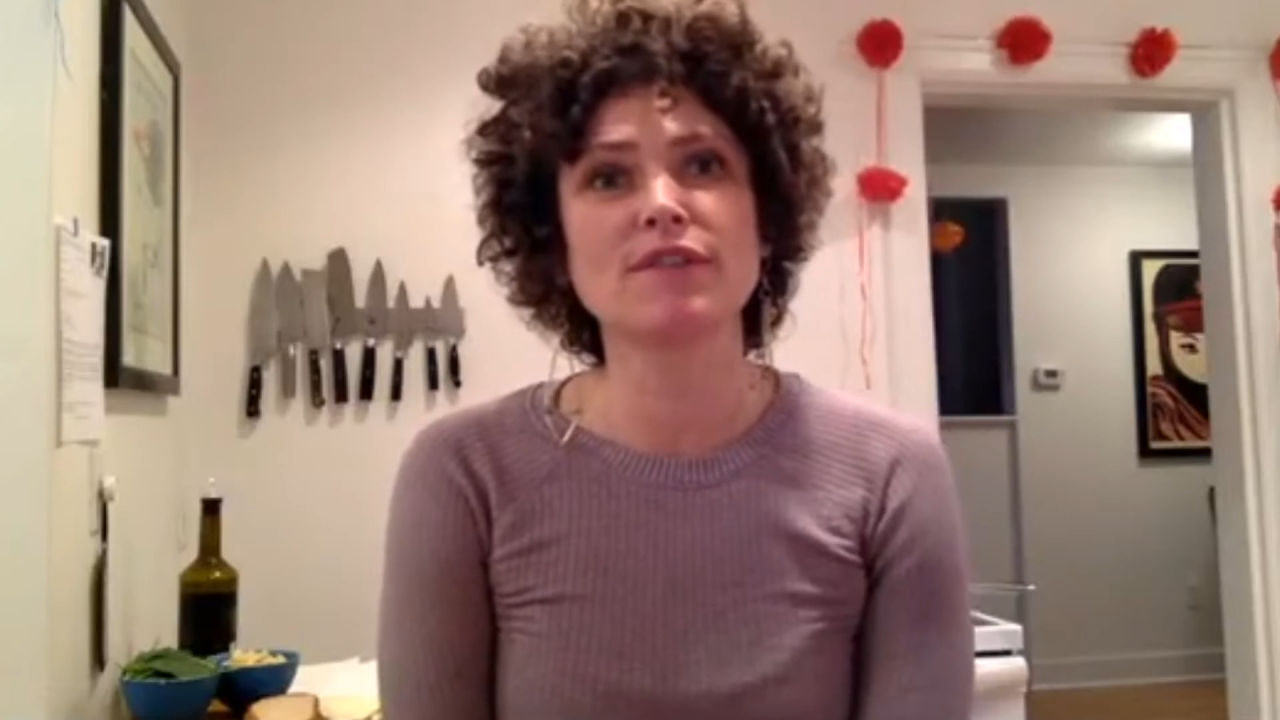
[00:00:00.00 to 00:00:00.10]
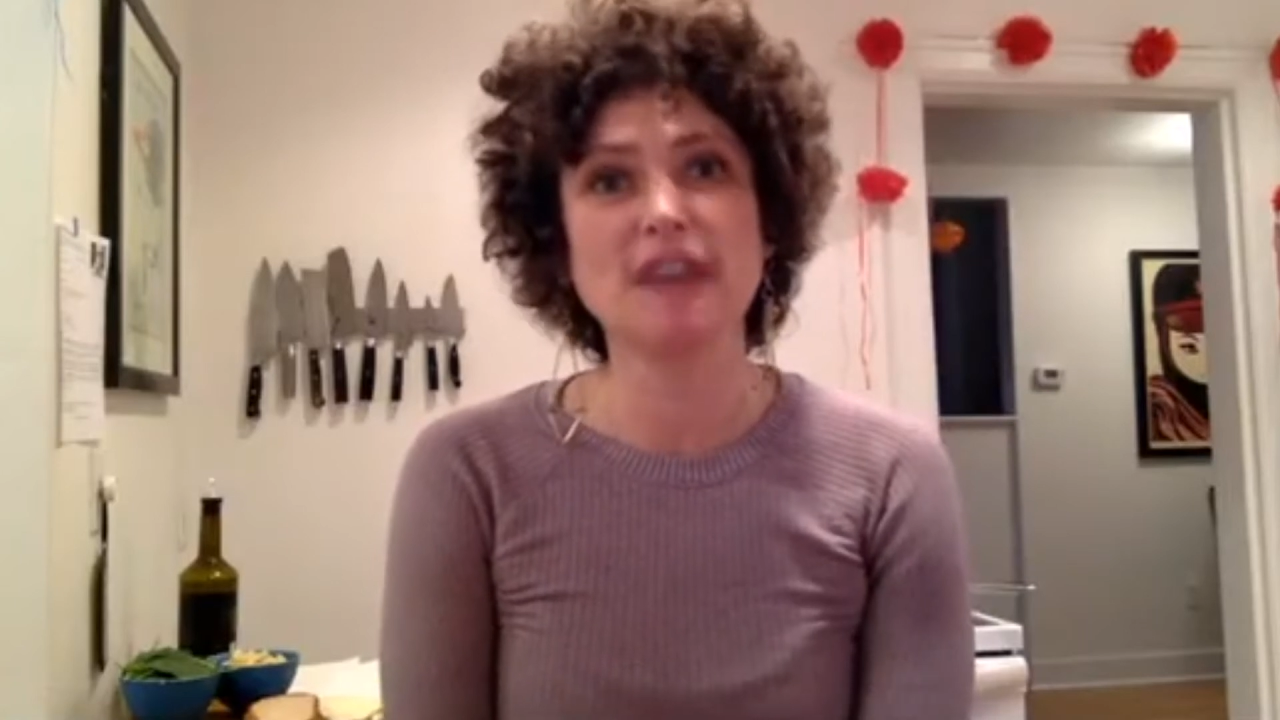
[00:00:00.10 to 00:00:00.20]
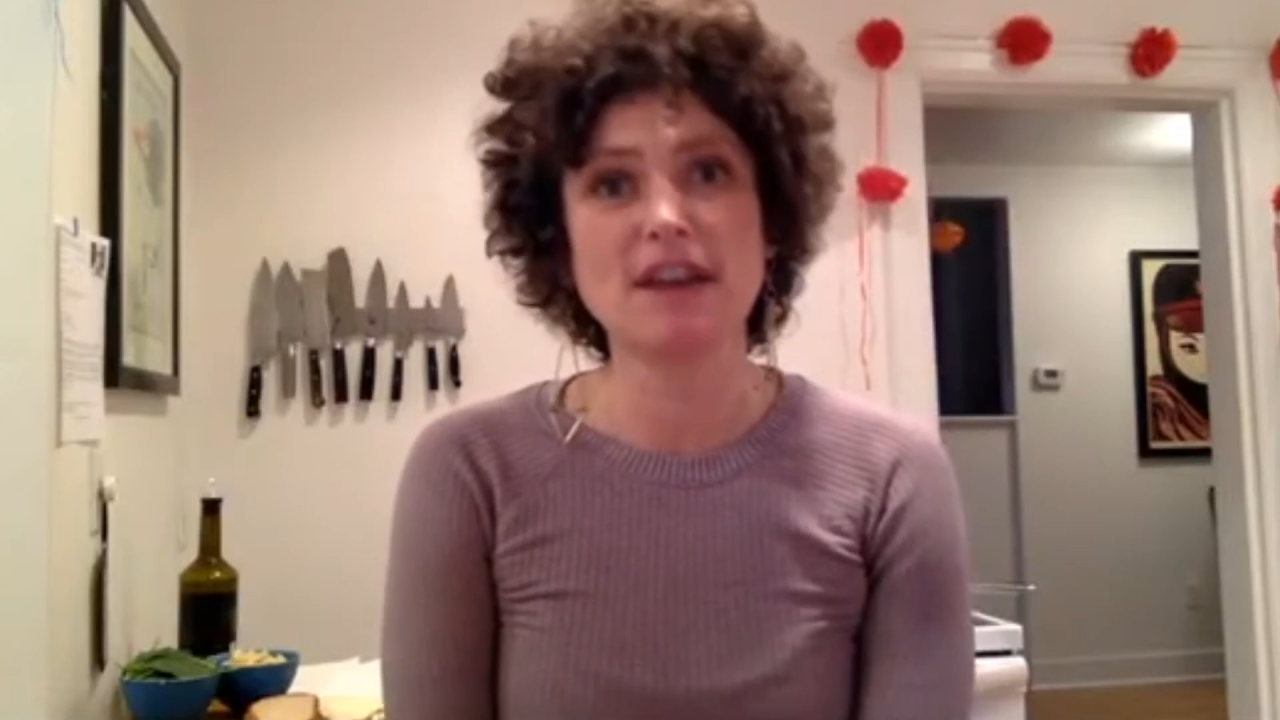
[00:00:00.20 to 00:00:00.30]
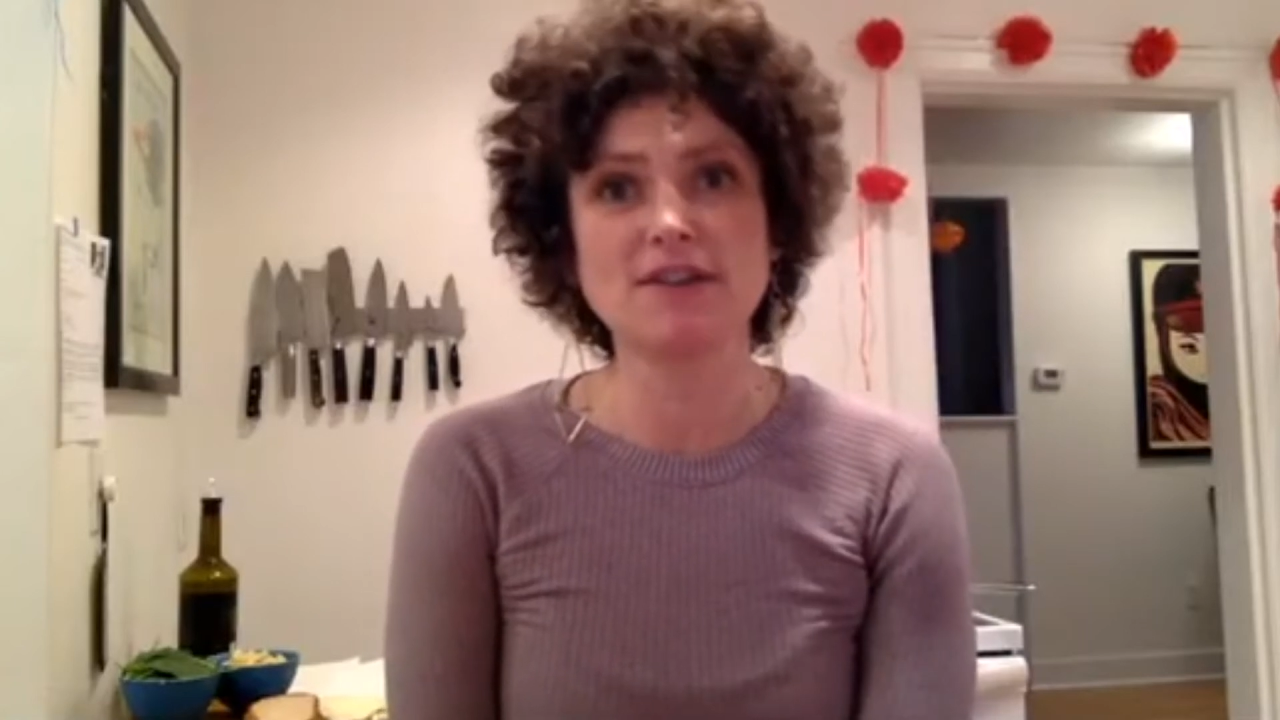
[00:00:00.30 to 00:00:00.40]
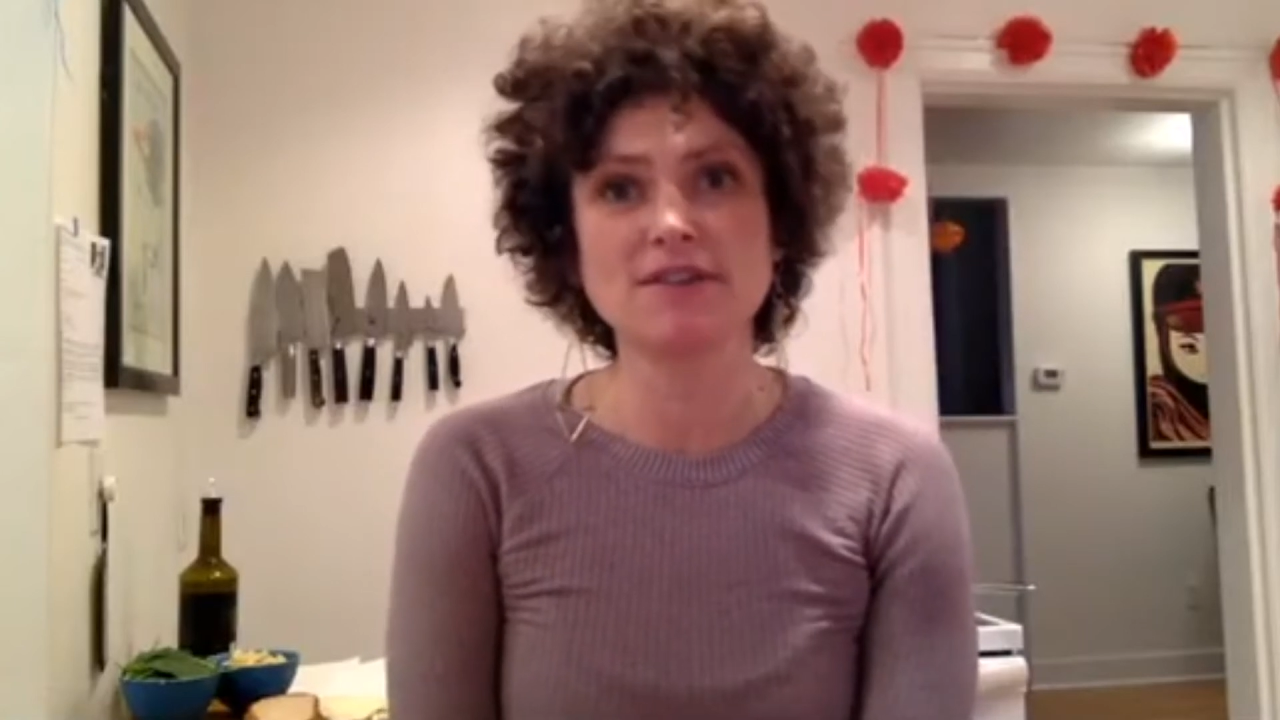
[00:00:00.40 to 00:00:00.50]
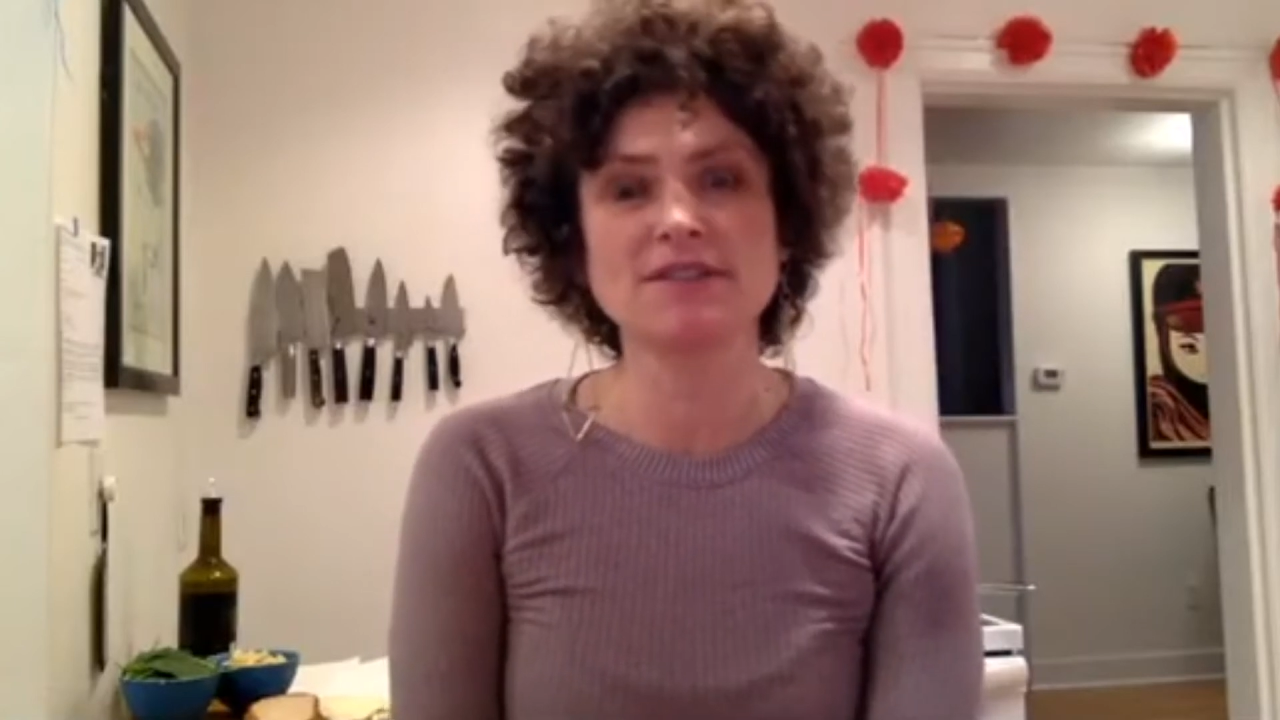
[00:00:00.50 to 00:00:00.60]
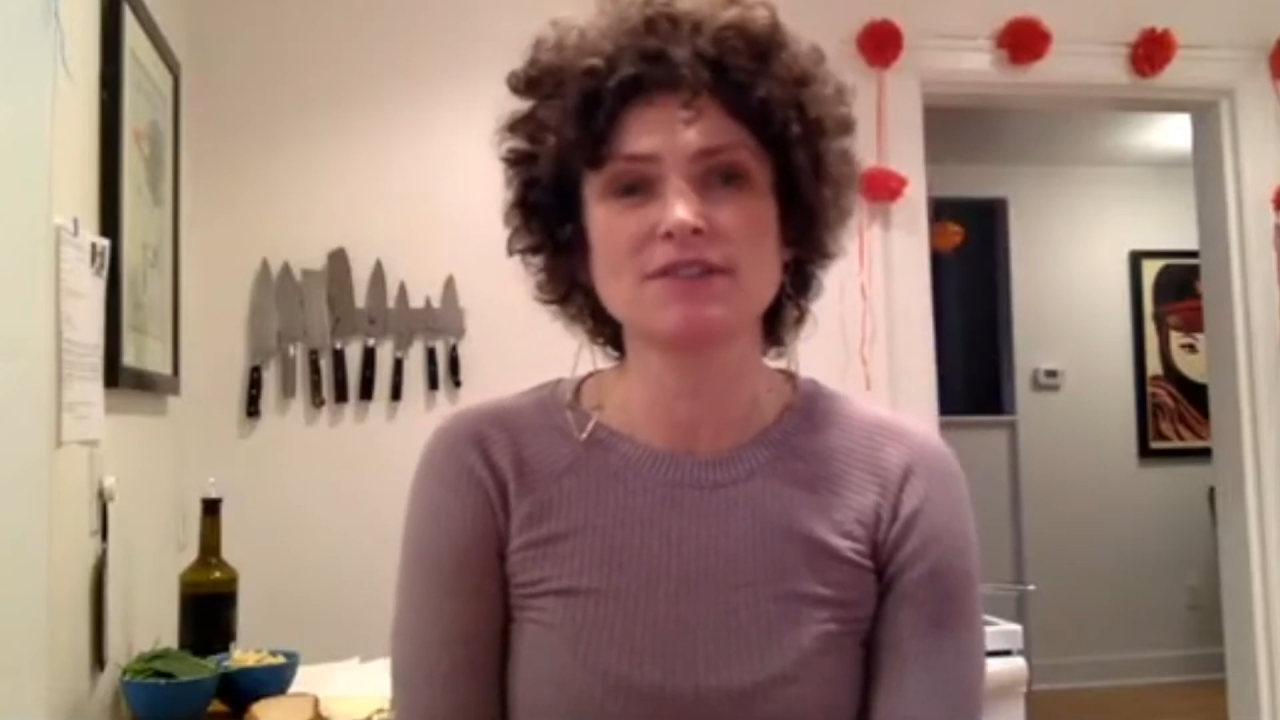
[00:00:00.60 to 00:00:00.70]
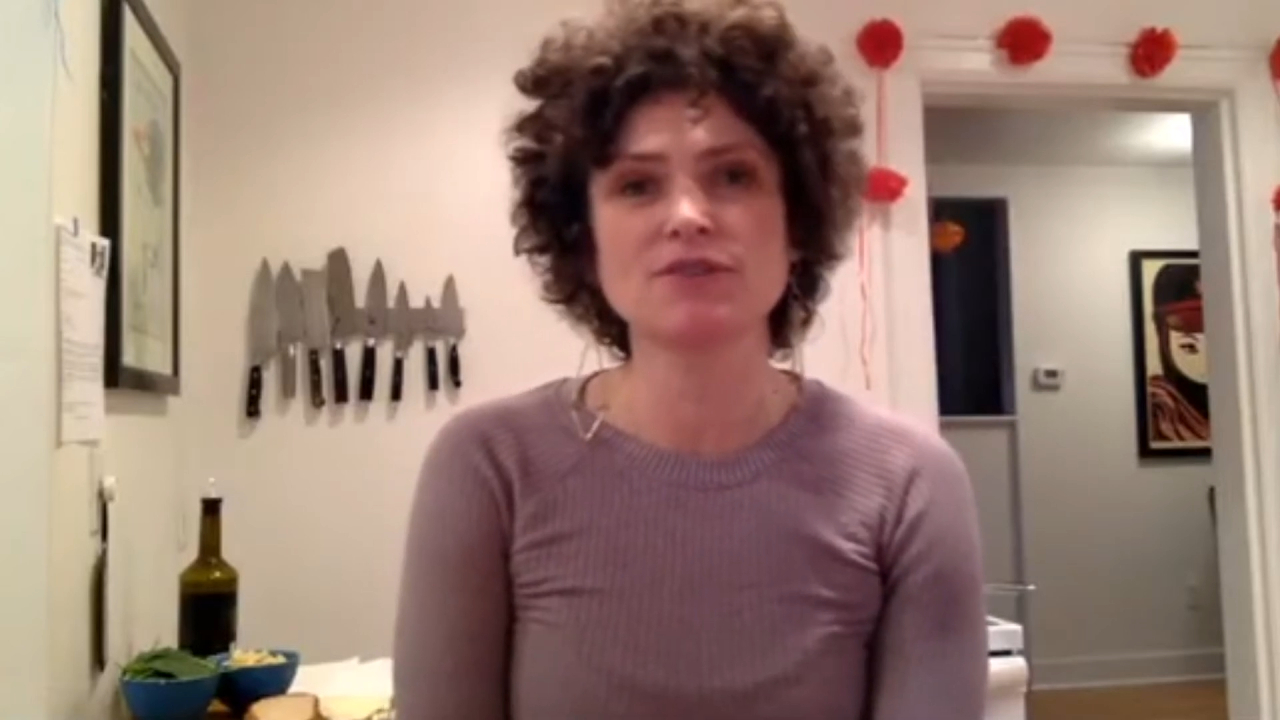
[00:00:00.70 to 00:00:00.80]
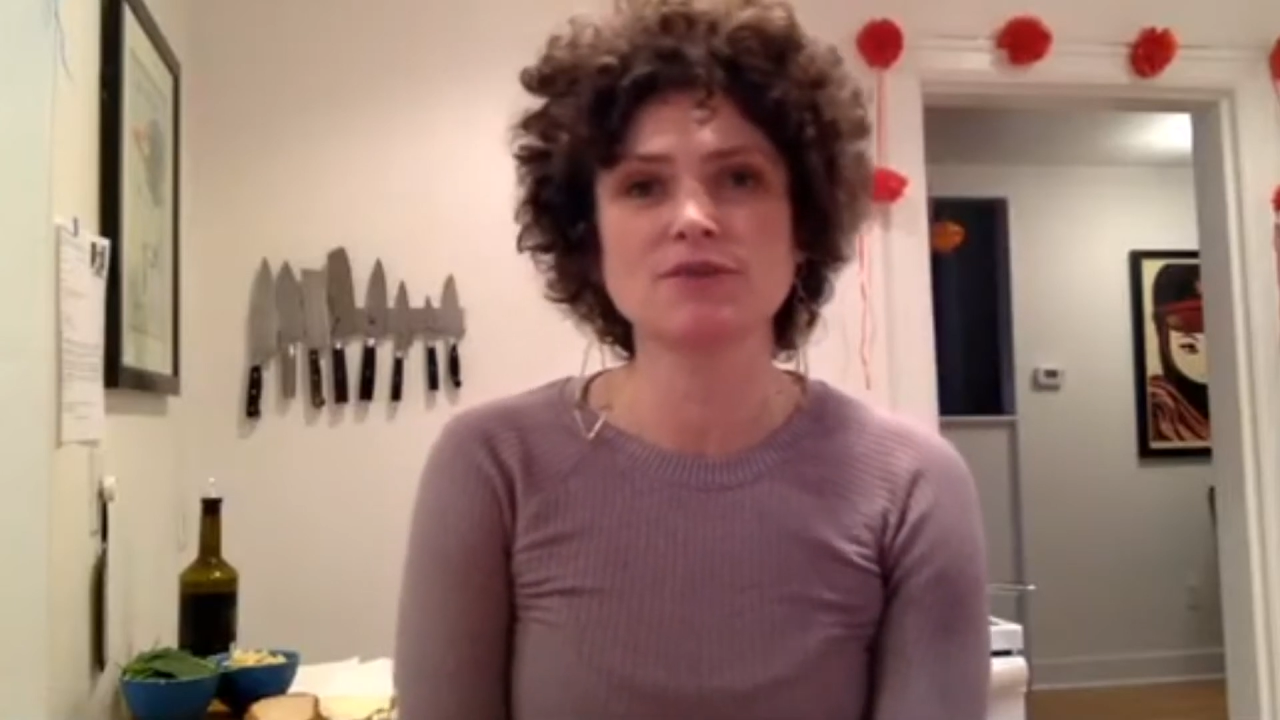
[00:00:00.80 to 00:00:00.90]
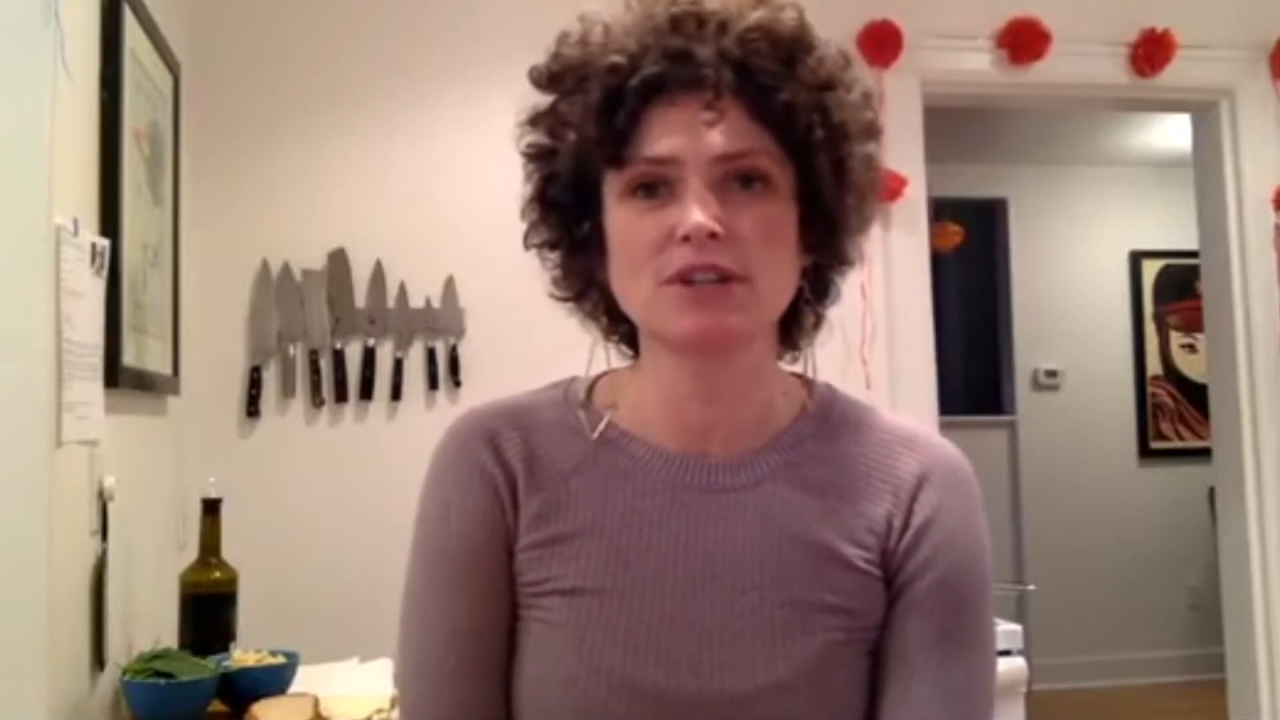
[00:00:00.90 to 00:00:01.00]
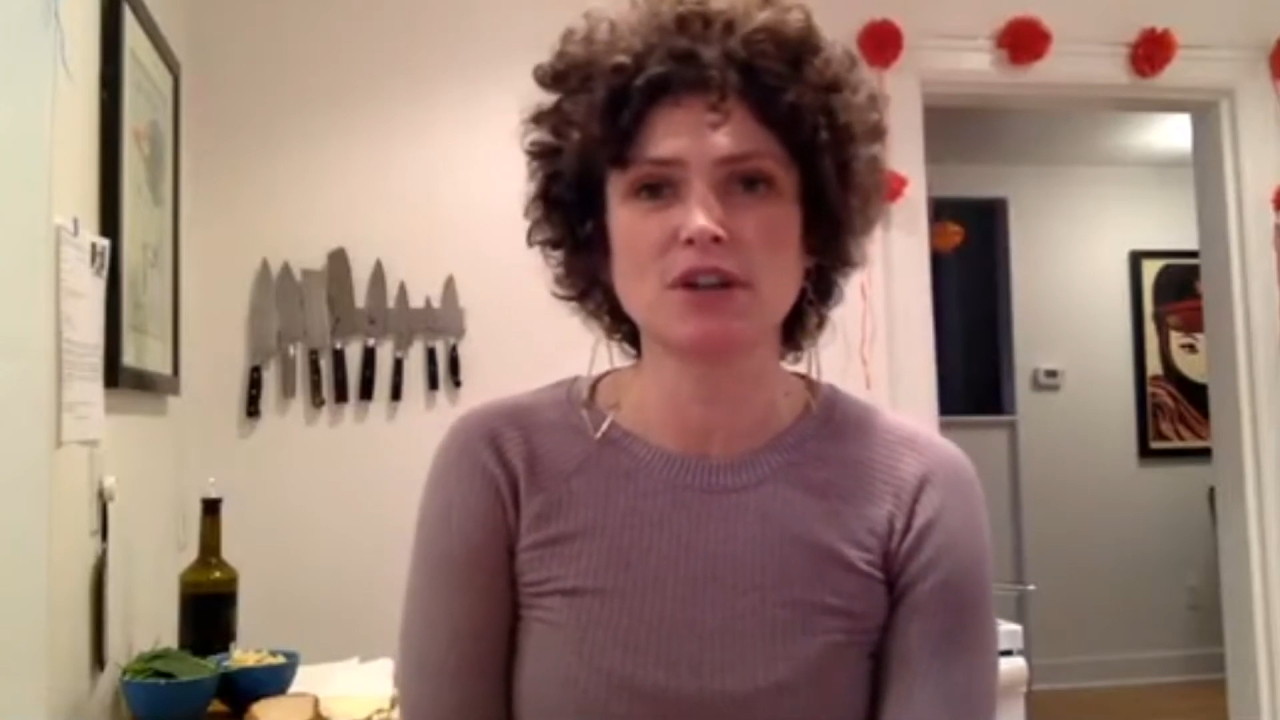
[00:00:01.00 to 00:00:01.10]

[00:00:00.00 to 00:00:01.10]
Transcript: found to,